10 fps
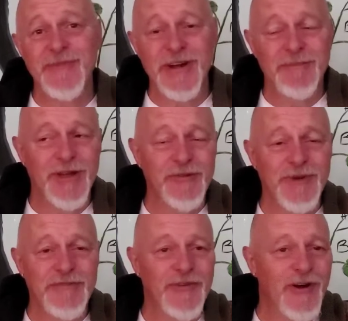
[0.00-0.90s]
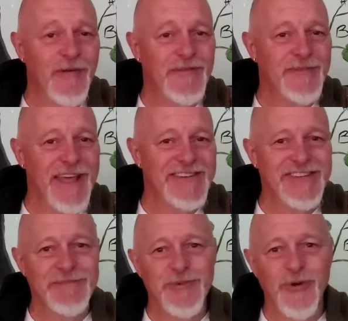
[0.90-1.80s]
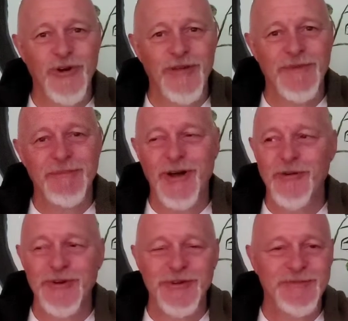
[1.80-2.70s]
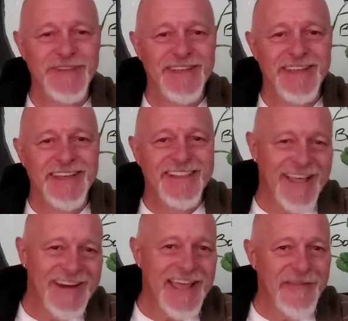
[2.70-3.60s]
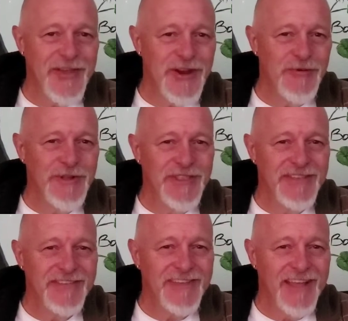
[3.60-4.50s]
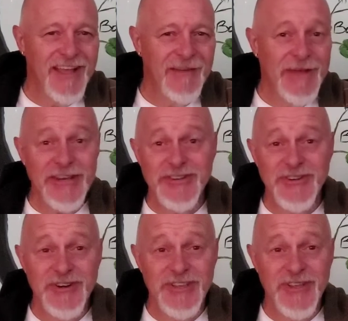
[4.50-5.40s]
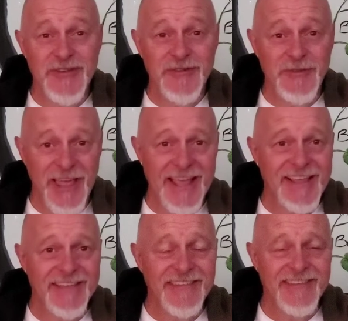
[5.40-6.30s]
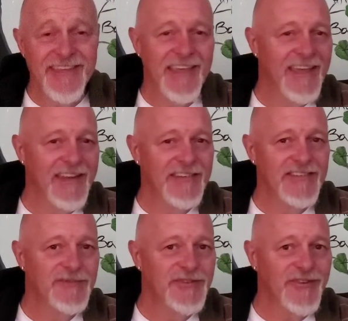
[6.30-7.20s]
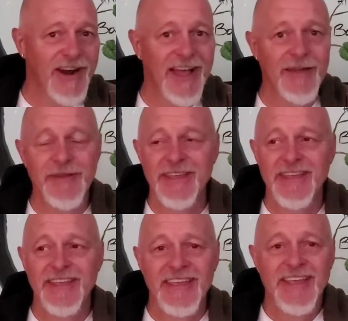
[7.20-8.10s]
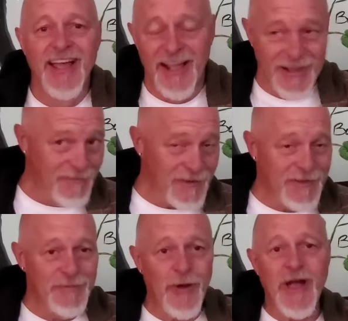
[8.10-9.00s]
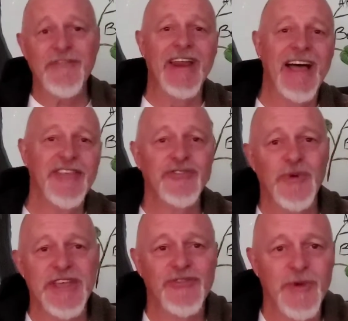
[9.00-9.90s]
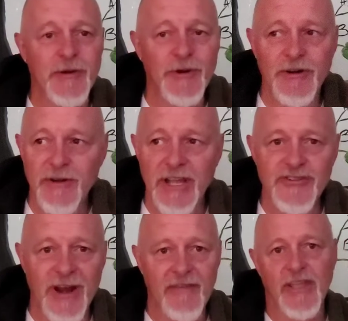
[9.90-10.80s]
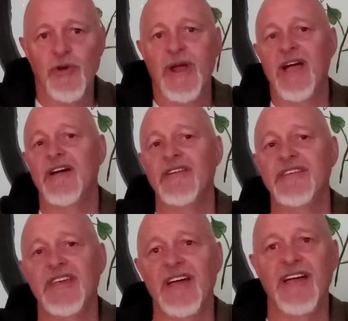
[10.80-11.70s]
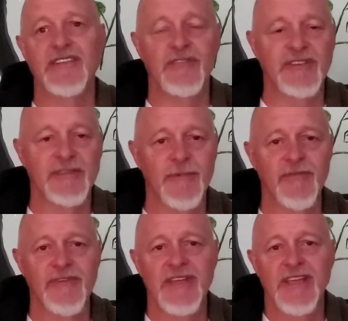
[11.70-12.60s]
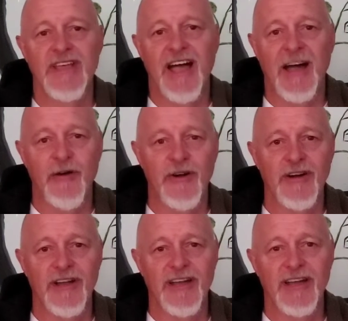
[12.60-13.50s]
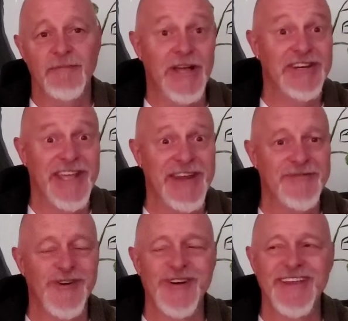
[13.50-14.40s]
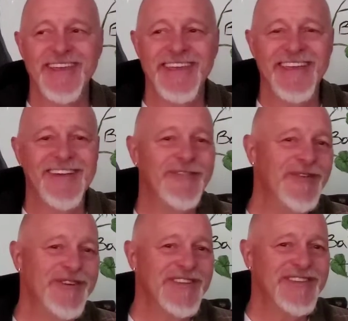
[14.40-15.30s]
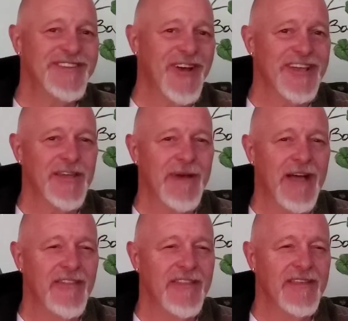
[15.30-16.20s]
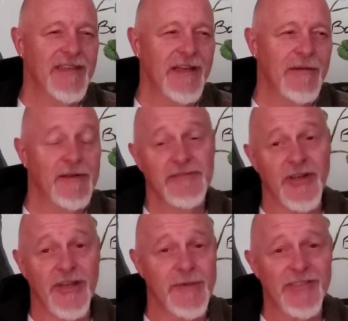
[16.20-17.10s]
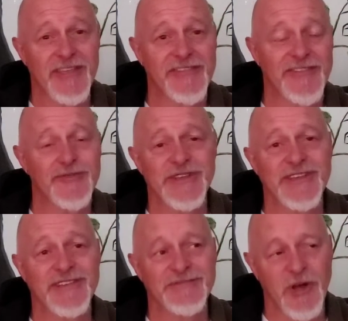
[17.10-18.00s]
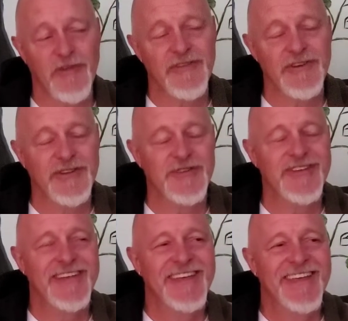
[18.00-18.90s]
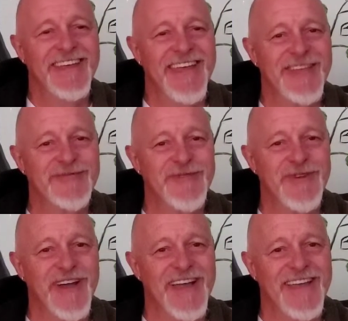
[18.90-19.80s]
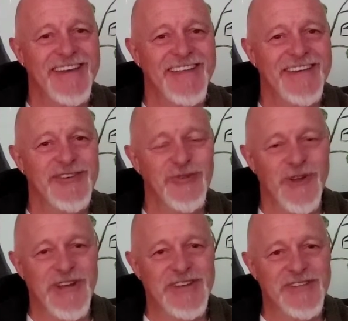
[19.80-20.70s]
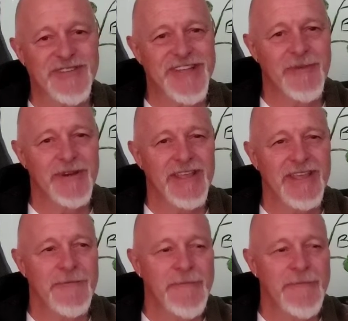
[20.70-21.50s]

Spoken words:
from here at Buckwheat Farms, Magic Emporium and Ballroom. Glad to have you here with us. Make sure you like us and subscribe. My wife and I this week, as we were traveling around doing some of our mundane work, we were just talking about things as we often do, as we ride and enjoy each other's company.